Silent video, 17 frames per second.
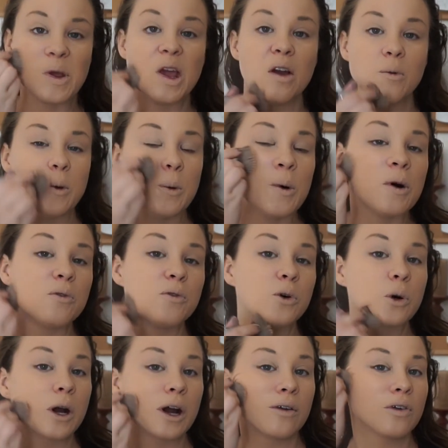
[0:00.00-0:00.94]
if you want
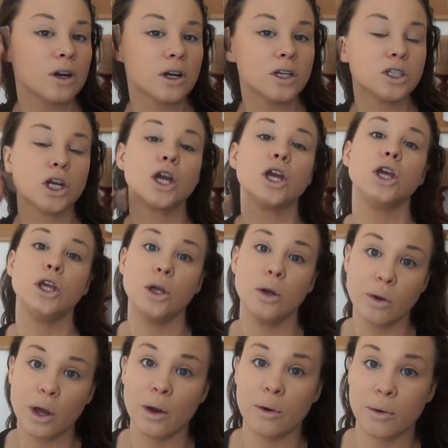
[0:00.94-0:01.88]
full coverage,
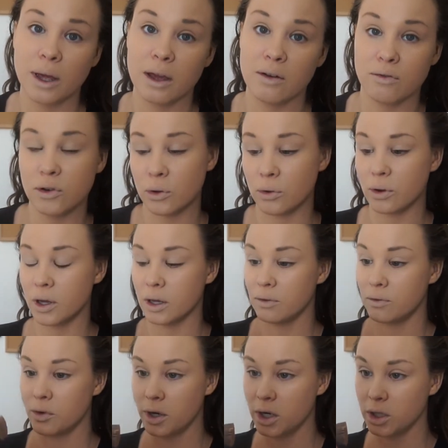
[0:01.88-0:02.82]
you go and get full
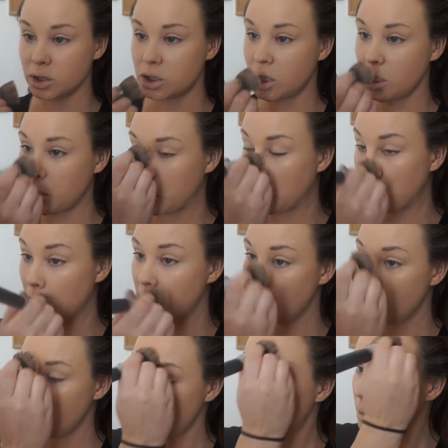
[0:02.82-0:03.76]
coverage.
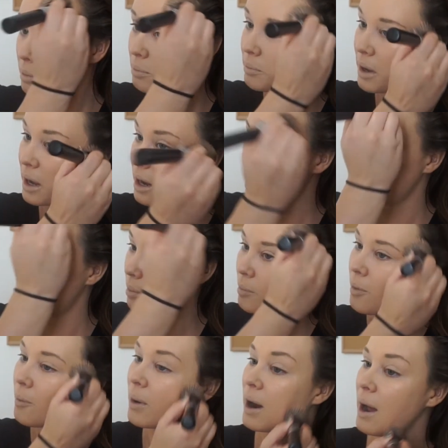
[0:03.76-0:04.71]

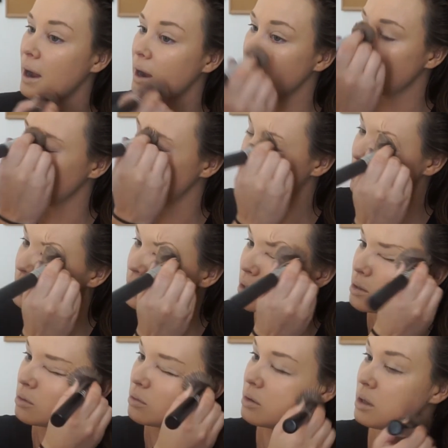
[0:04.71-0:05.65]
But what I do is
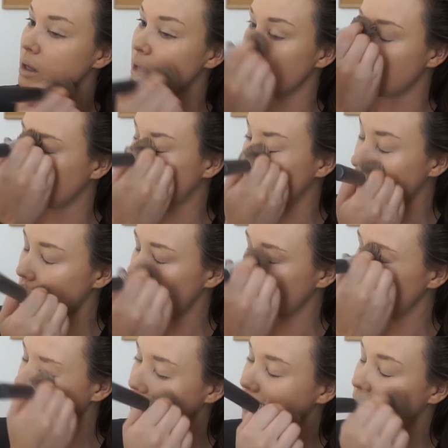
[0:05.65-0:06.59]
I do this,
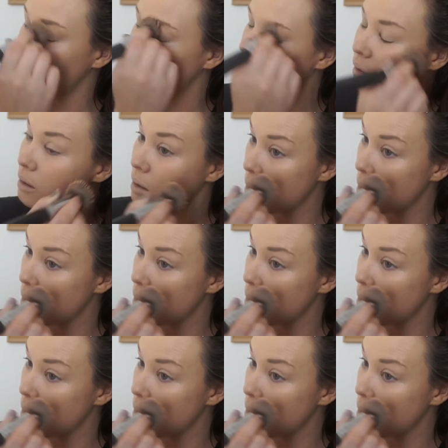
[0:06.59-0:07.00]
and then